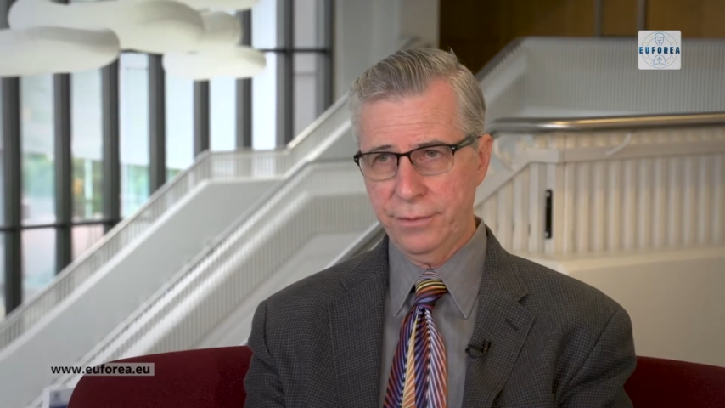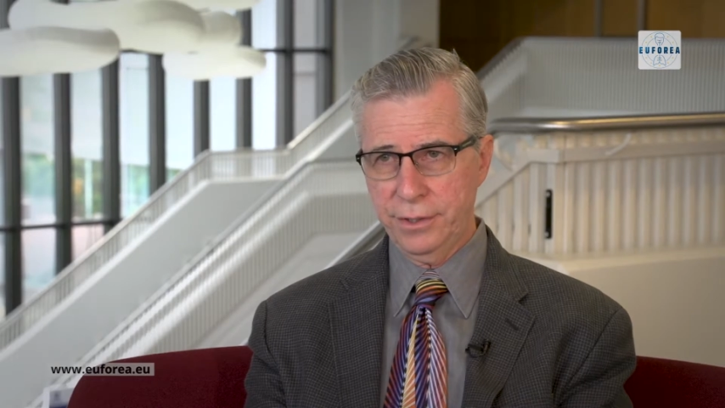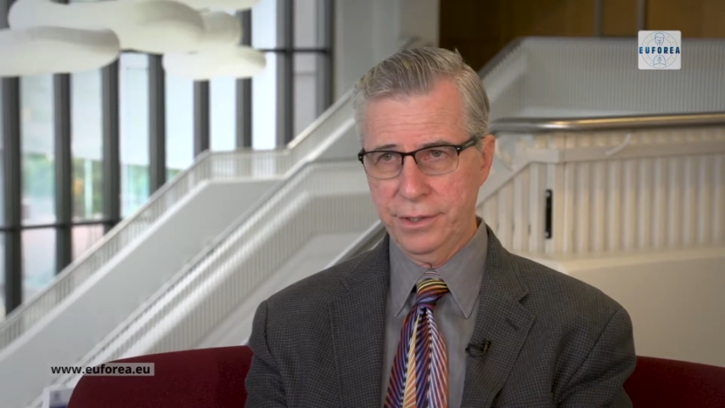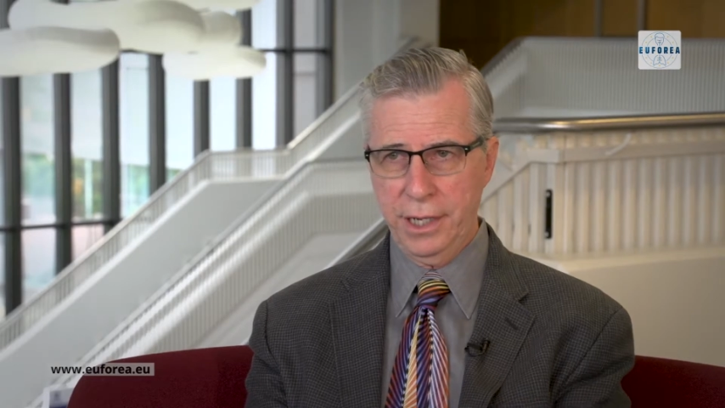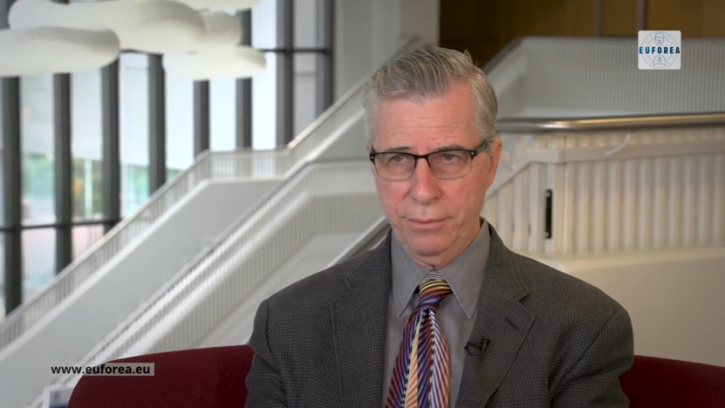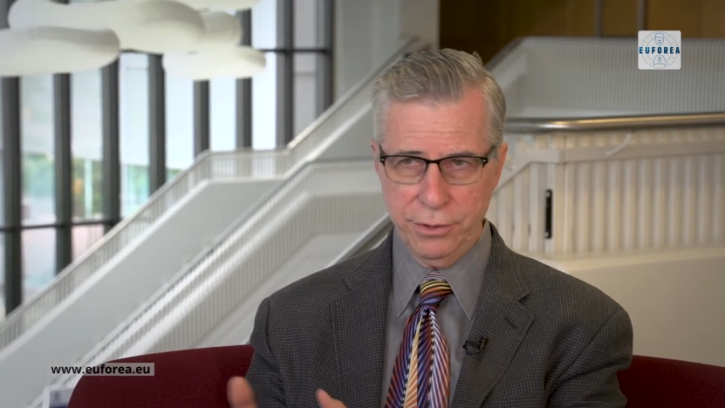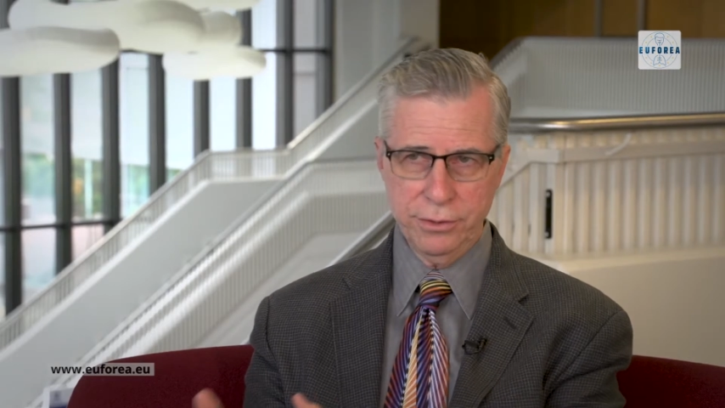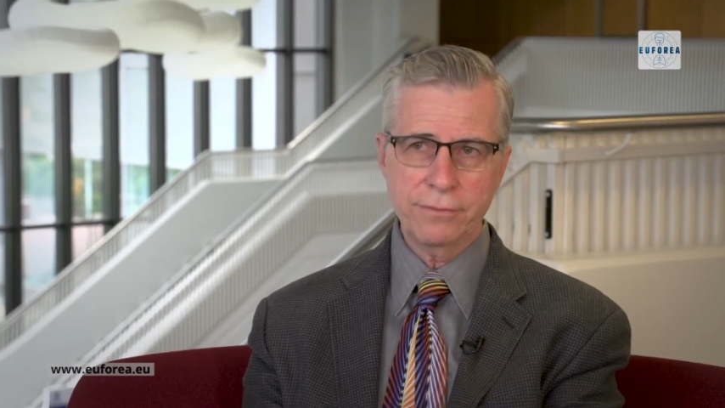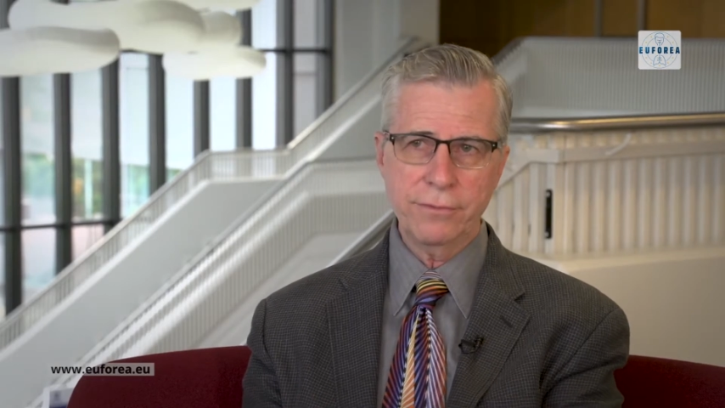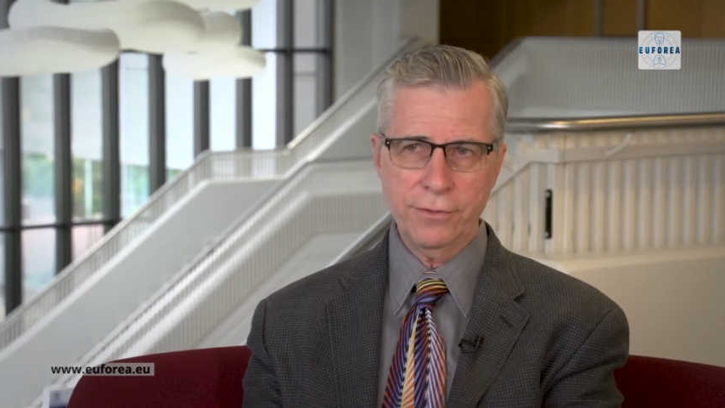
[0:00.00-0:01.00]
for
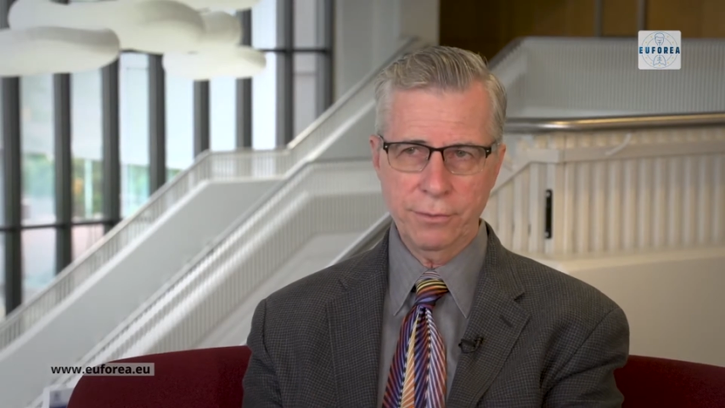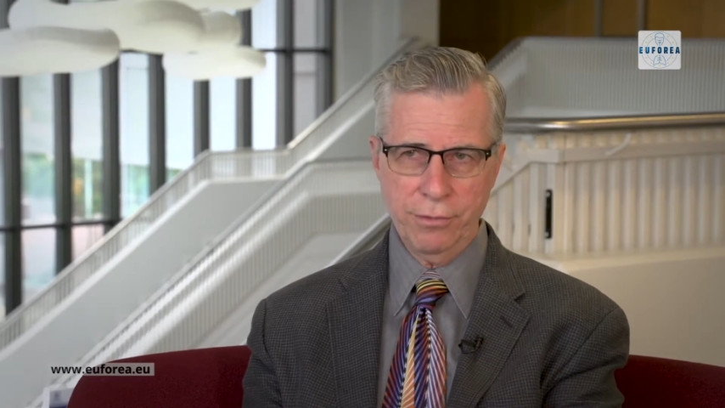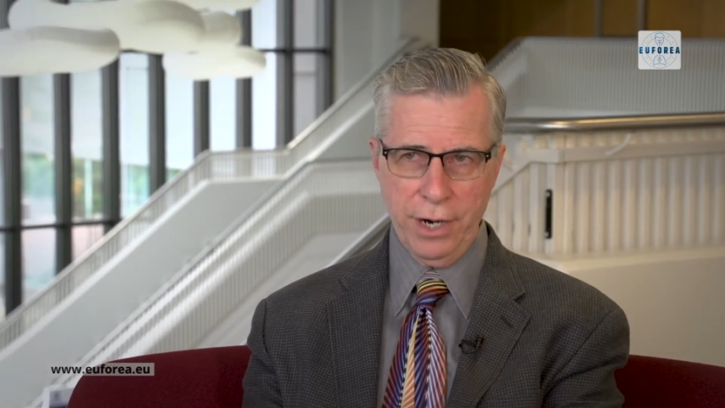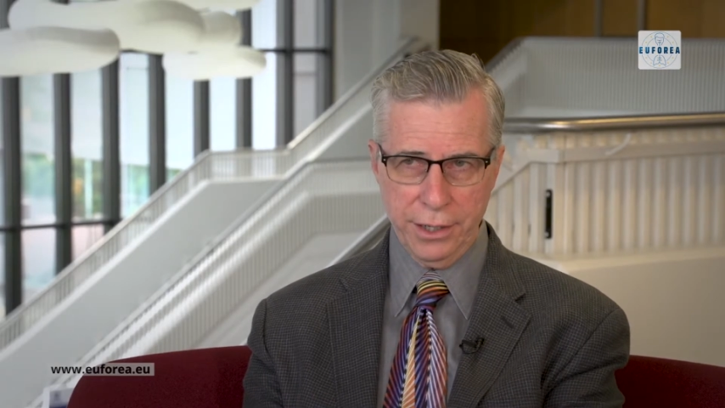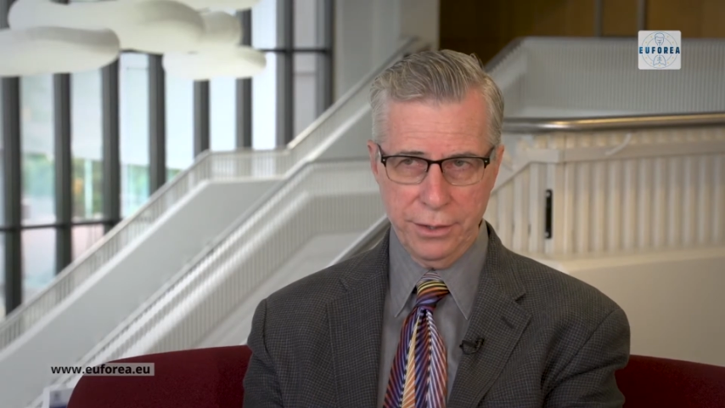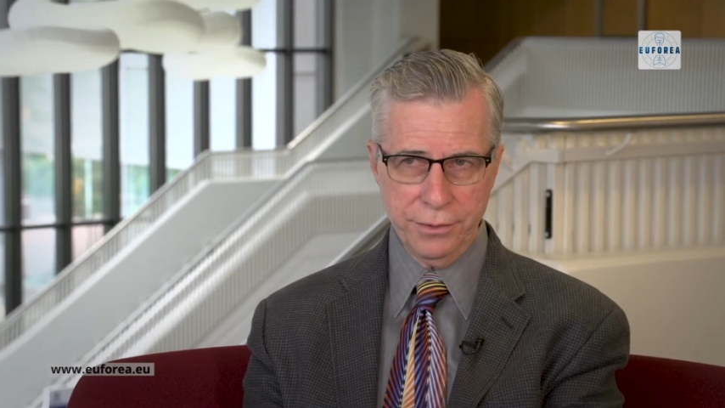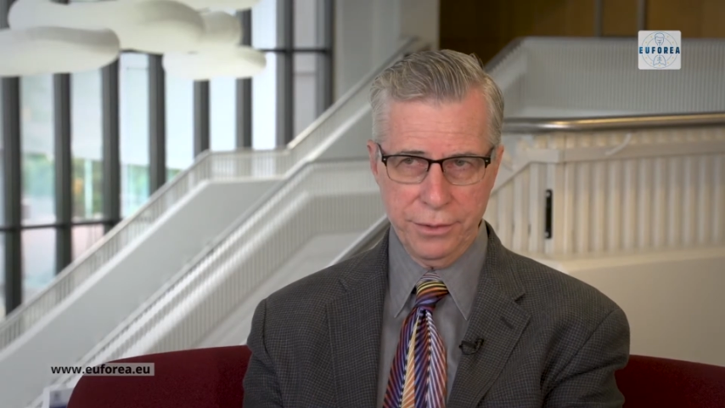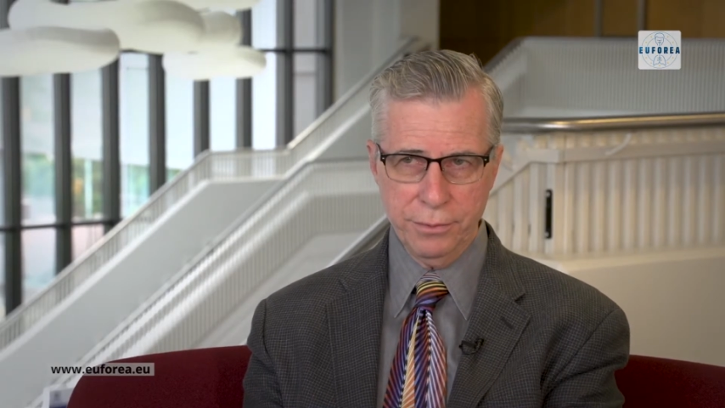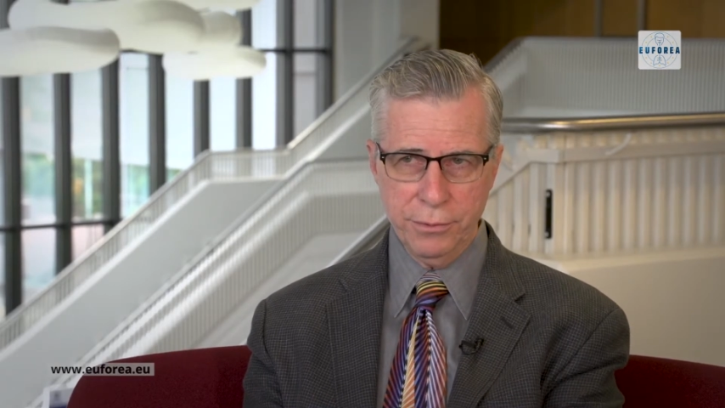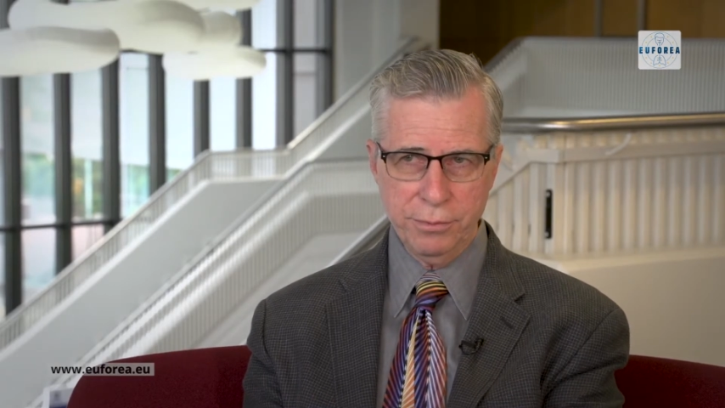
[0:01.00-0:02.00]
example, for bronchial
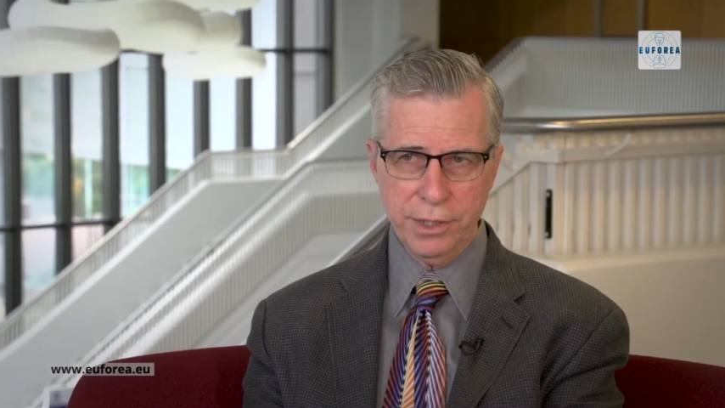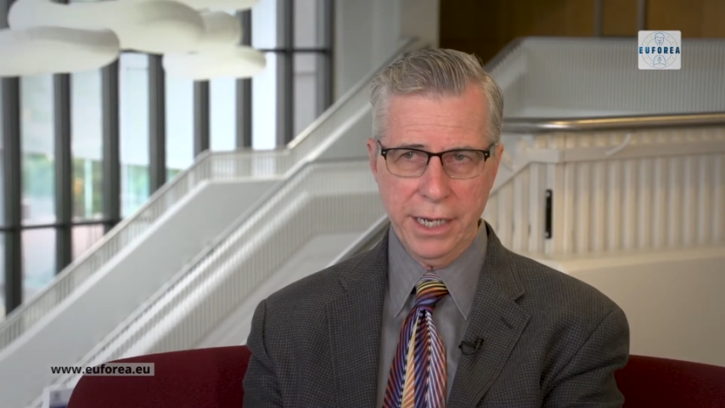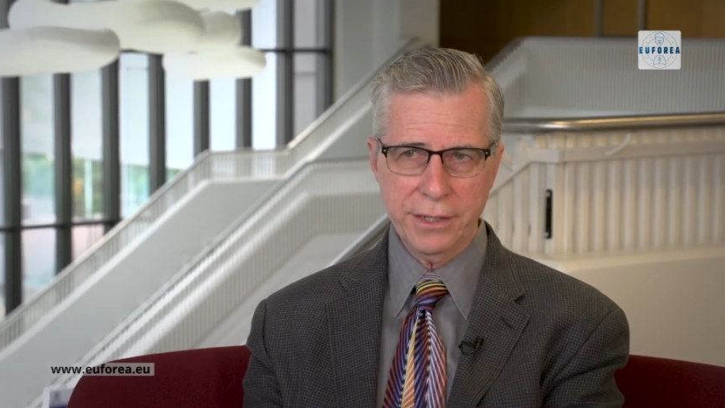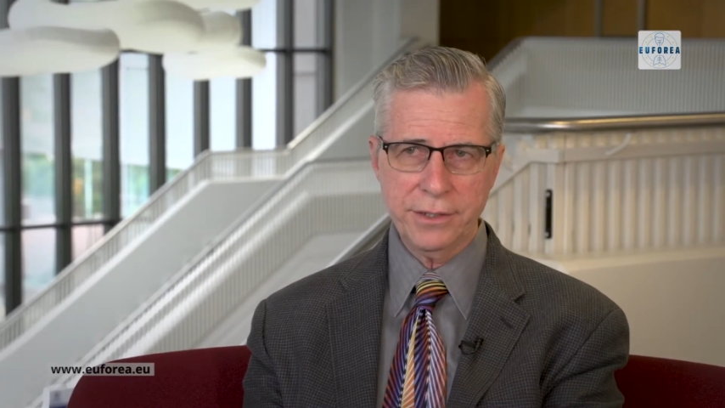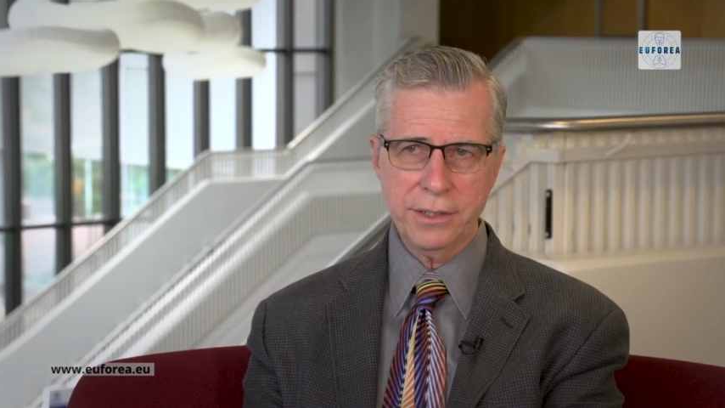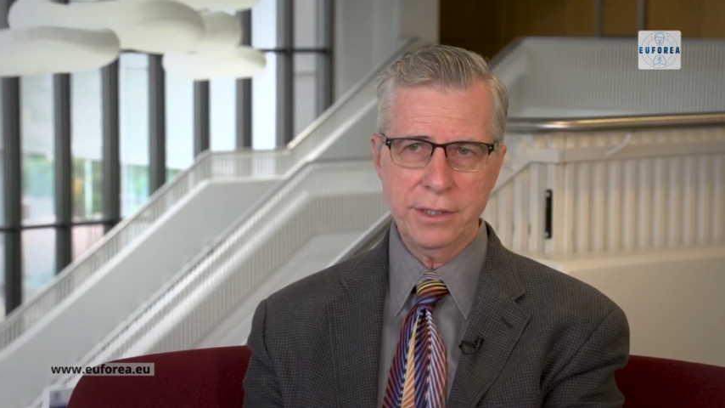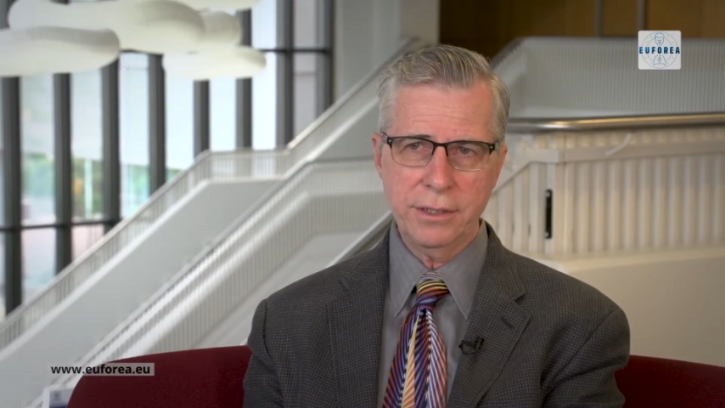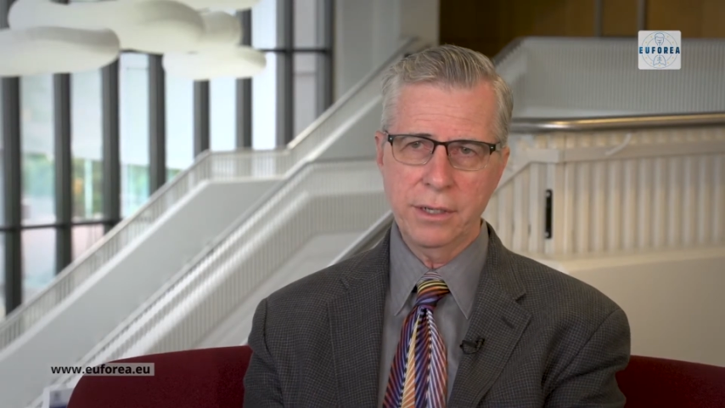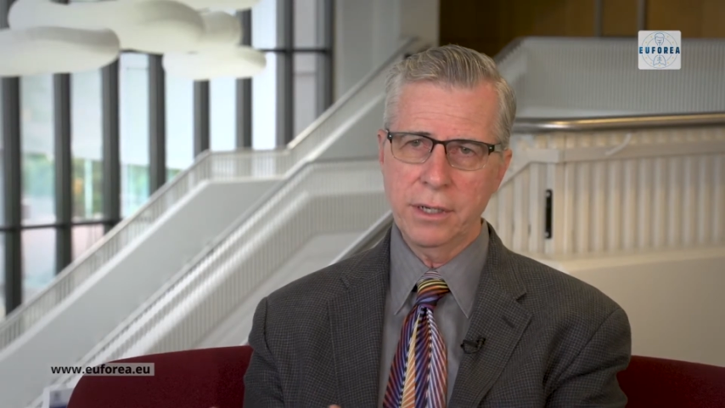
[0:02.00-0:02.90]
thermoplasty